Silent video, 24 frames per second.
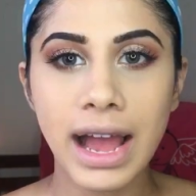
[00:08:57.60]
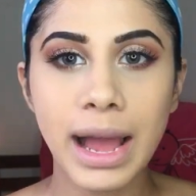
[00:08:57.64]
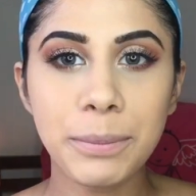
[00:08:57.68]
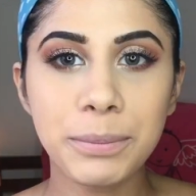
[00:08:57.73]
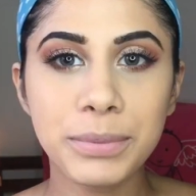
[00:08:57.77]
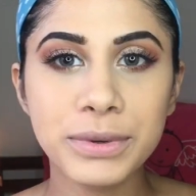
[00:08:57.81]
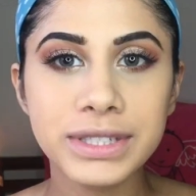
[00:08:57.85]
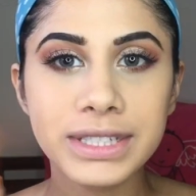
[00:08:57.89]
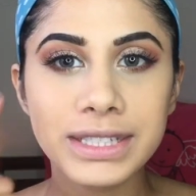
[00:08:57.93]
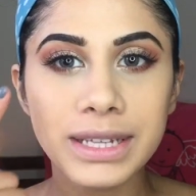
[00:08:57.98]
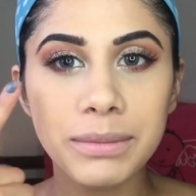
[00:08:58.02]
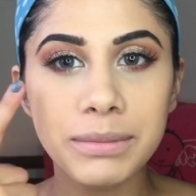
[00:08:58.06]
I
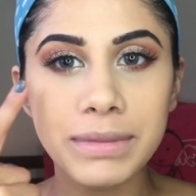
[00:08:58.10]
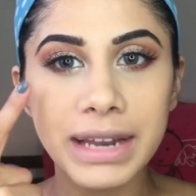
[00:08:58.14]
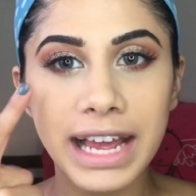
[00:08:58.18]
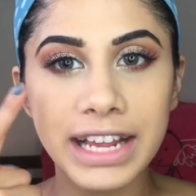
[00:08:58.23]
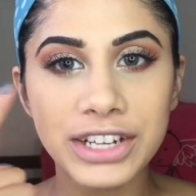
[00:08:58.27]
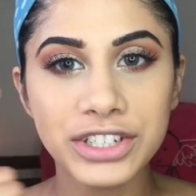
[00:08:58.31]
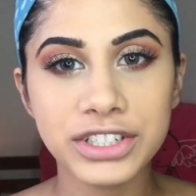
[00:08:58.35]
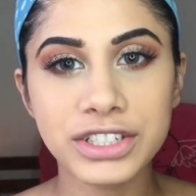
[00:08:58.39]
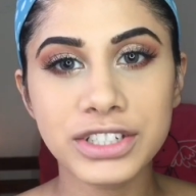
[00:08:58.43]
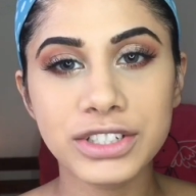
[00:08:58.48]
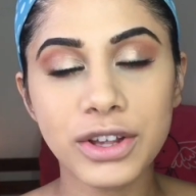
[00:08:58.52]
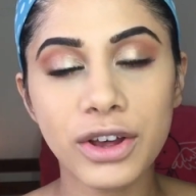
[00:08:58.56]
put some
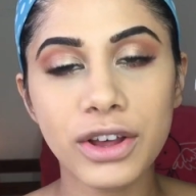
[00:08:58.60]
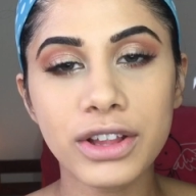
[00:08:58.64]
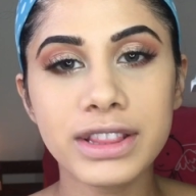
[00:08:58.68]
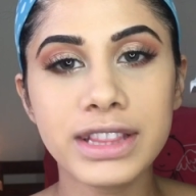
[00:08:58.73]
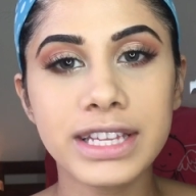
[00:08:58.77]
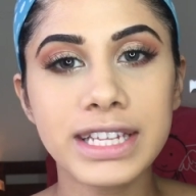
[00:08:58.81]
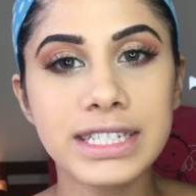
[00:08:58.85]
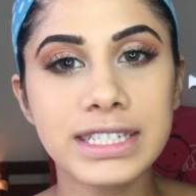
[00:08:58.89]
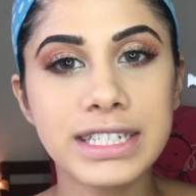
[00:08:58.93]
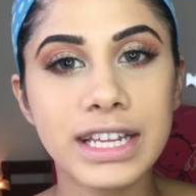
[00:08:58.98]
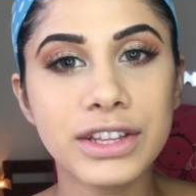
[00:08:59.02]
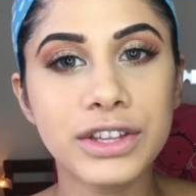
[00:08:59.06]
lashes on.
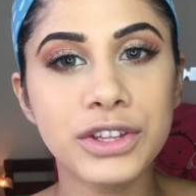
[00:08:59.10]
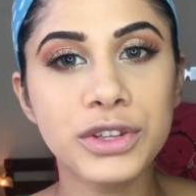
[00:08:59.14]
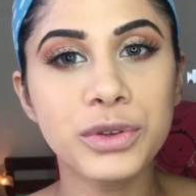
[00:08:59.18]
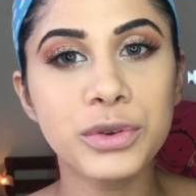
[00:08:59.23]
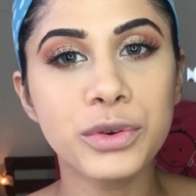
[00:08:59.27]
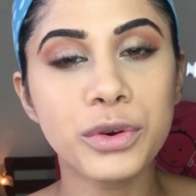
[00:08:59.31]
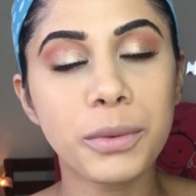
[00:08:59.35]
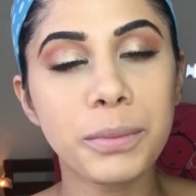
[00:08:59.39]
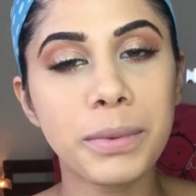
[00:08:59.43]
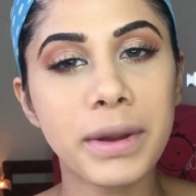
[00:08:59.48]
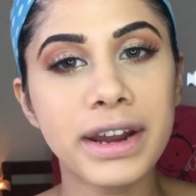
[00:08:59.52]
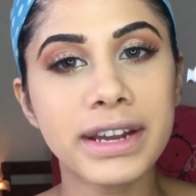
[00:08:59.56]
These are the
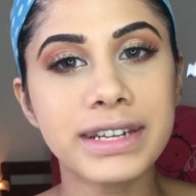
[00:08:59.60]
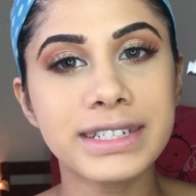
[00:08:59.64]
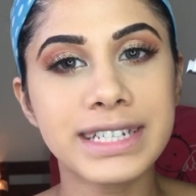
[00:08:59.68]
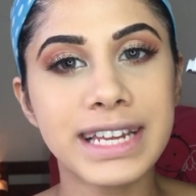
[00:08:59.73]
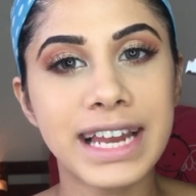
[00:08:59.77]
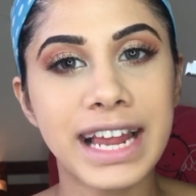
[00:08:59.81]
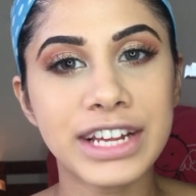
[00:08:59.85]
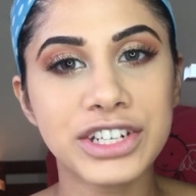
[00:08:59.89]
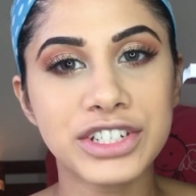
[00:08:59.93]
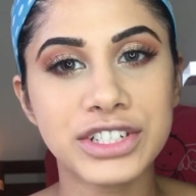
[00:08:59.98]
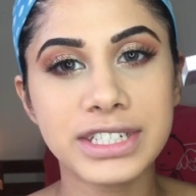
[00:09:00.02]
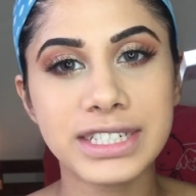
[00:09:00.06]
Euro Paris
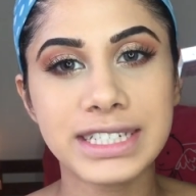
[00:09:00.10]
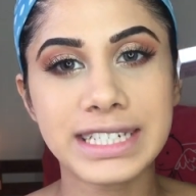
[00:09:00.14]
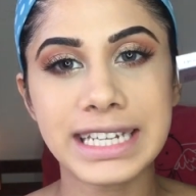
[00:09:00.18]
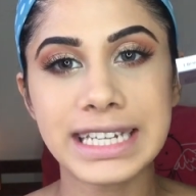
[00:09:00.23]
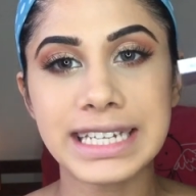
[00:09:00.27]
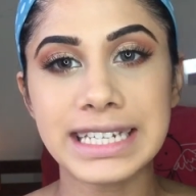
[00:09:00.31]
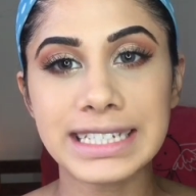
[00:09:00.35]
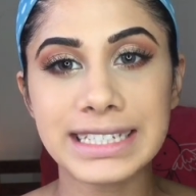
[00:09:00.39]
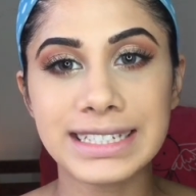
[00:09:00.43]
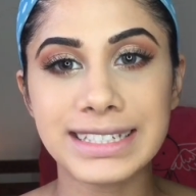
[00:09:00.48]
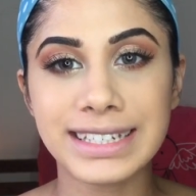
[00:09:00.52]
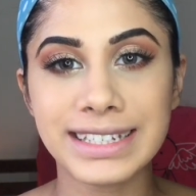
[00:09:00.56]
lashes
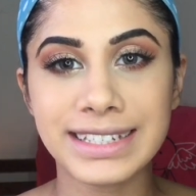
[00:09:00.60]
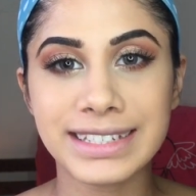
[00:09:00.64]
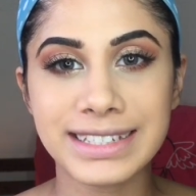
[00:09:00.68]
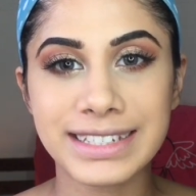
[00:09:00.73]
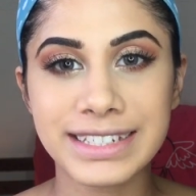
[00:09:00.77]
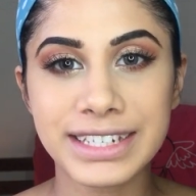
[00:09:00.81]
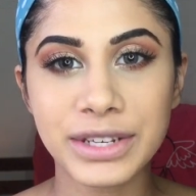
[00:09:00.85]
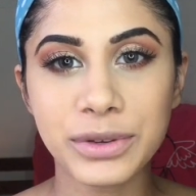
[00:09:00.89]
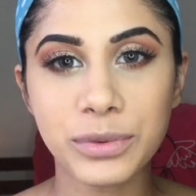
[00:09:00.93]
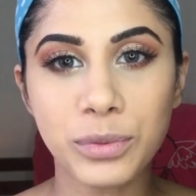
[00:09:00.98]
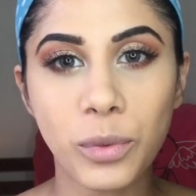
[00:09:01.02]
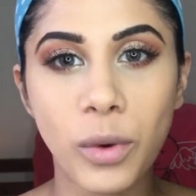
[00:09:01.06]
in
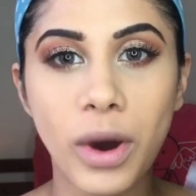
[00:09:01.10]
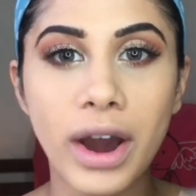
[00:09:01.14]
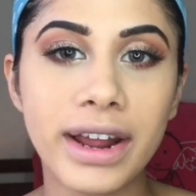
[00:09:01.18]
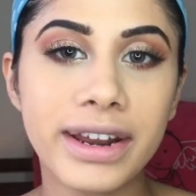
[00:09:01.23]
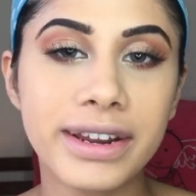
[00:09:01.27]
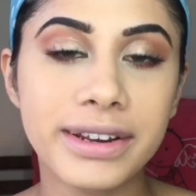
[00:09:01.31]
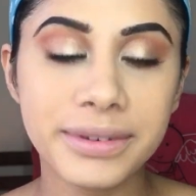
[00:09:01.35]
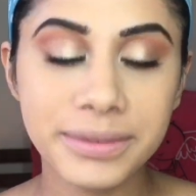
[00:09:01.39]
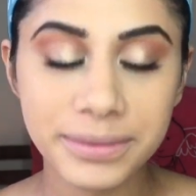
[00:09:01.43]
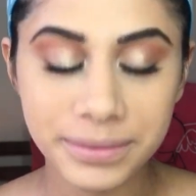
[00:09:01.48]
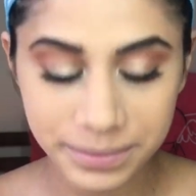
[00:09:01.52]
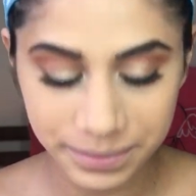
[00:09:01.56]

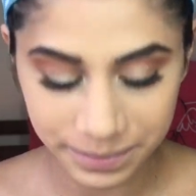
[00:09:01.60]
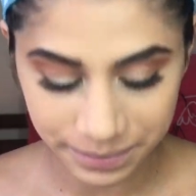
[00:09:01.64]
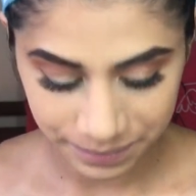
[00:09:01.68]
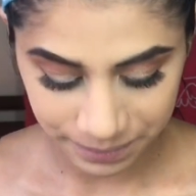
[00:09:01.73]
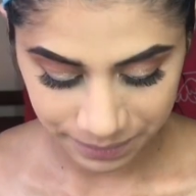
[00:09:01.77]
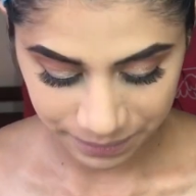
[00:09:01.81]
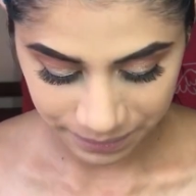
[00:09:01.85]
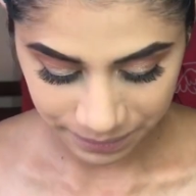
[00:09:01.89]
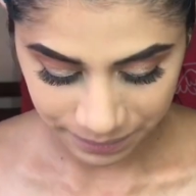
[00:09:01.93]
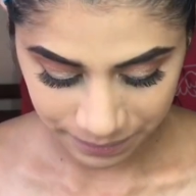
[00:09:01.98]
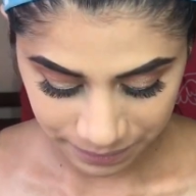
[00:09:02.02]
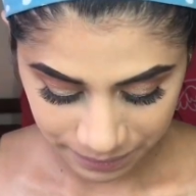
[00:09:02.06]
61.
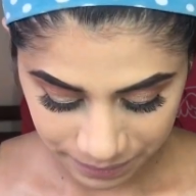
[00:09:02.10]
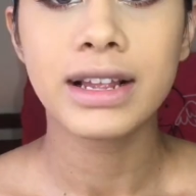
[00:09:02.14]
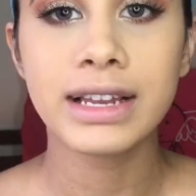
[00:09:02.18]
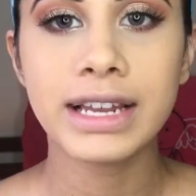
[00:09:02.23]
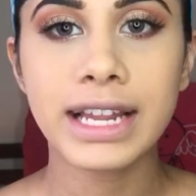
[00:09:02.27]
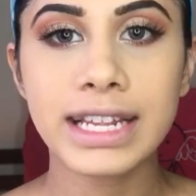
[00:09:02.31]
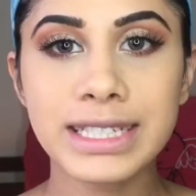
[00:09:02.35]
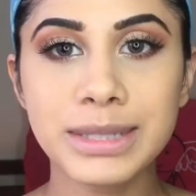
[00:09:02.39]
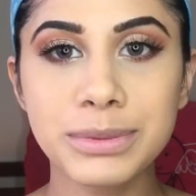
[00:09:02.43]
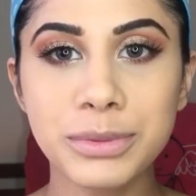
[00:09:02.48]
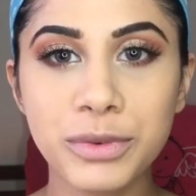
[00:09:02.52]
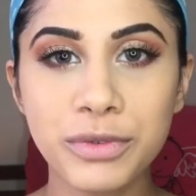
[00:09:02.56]

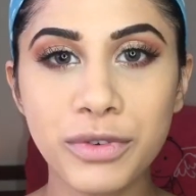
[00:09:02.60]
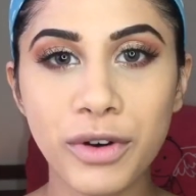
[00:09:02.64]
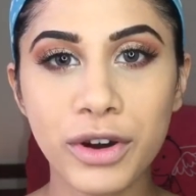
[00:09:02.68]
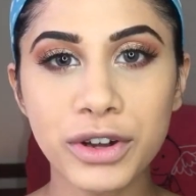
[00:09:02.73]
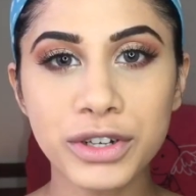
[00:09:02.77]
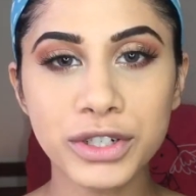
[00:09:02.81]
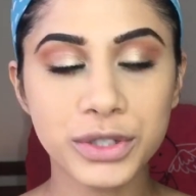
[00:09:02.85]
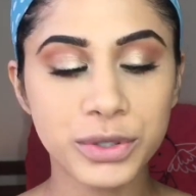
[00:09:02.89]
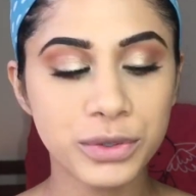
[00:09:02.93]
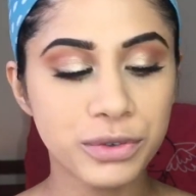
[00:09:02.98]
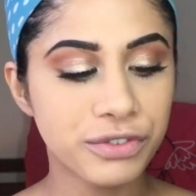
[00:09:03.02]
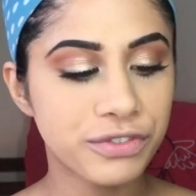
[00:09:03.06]
Let's move
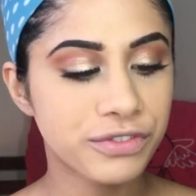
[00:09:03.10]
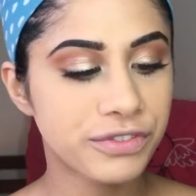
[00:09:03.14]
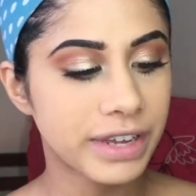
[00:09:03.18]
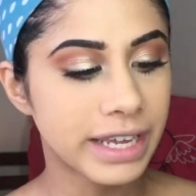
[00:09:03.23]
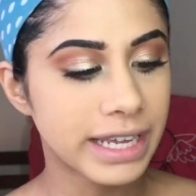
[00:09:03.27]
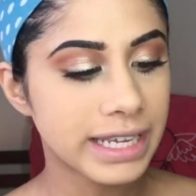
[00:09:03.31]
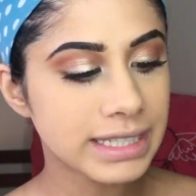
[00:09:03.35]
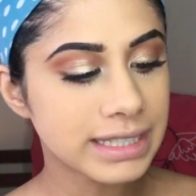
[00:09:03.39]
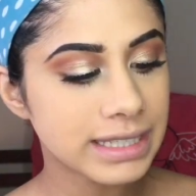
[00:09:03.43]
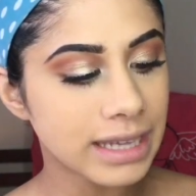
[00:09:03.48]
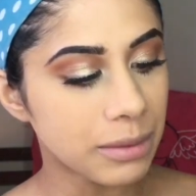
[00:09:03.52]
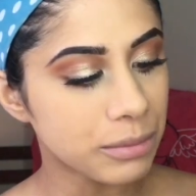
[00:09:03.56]
on to
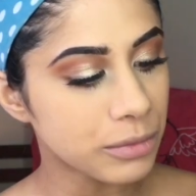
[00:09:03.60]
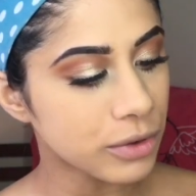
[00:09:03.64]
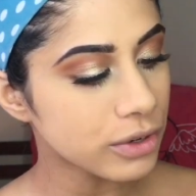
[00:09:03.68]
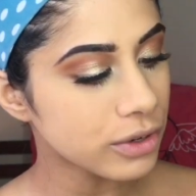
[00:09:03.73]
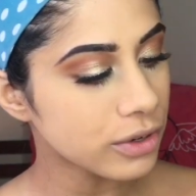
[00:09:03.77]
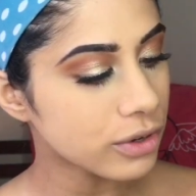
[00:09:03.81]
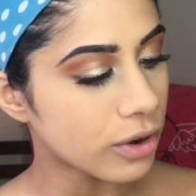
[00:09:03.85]
face. I'm going